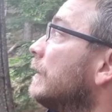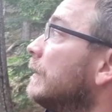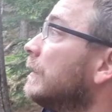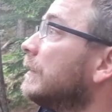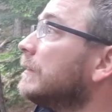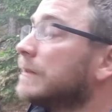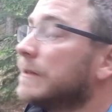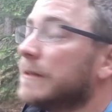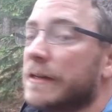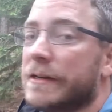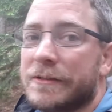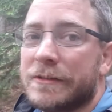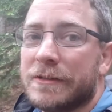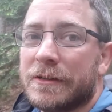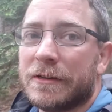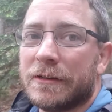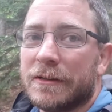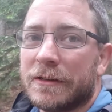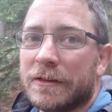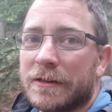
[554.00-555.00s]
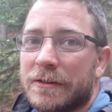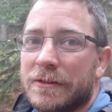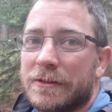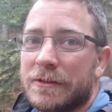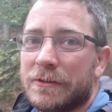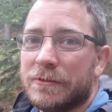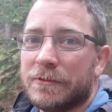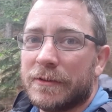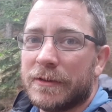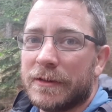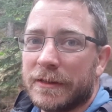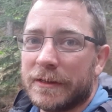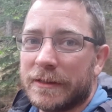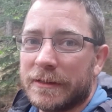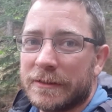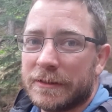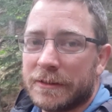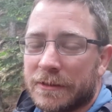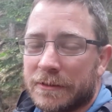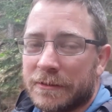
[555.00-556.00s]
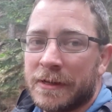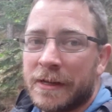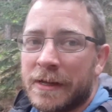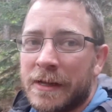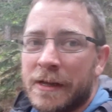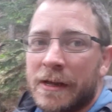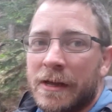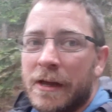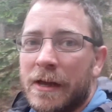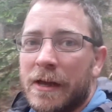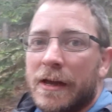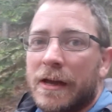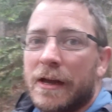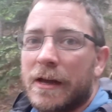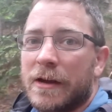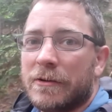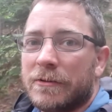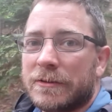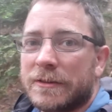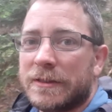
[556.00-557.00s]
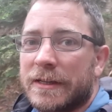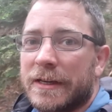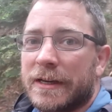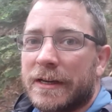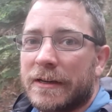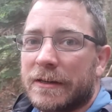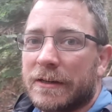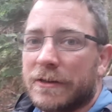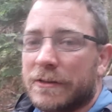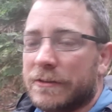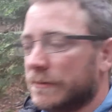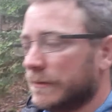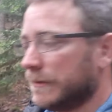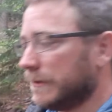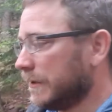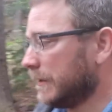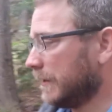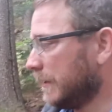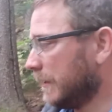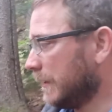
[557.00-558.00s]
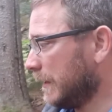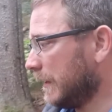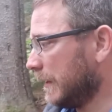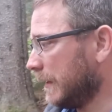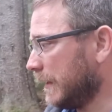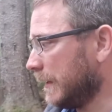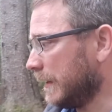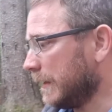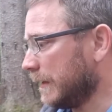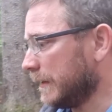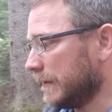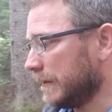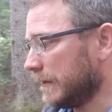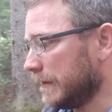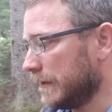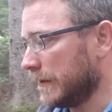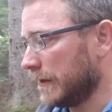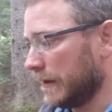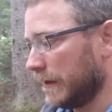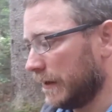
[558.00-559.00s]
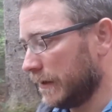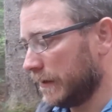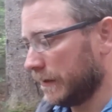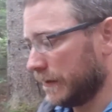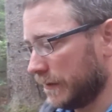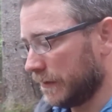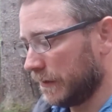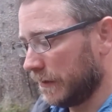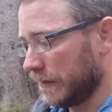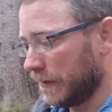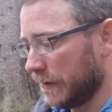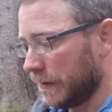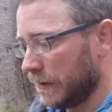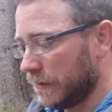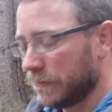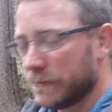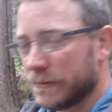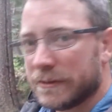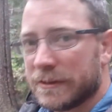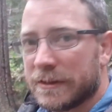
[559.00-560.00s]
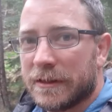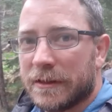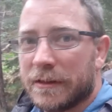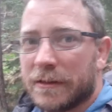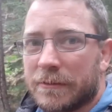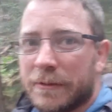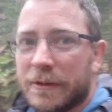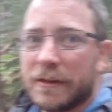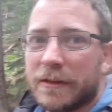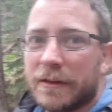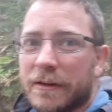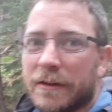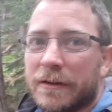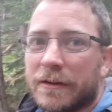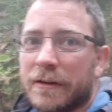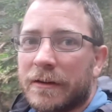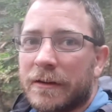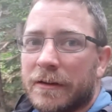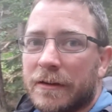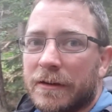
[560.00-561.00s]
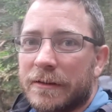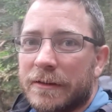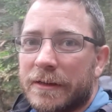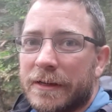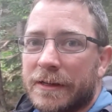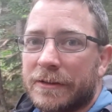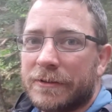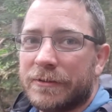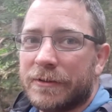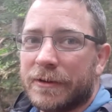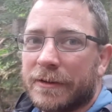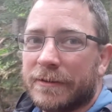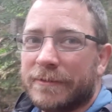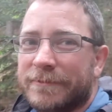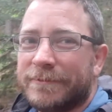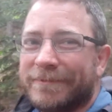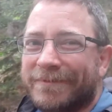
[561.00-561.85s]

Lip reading: these clouds aren't looking too friendly, so we'll see how it goes, and we'll see you a little bit later on down the trail.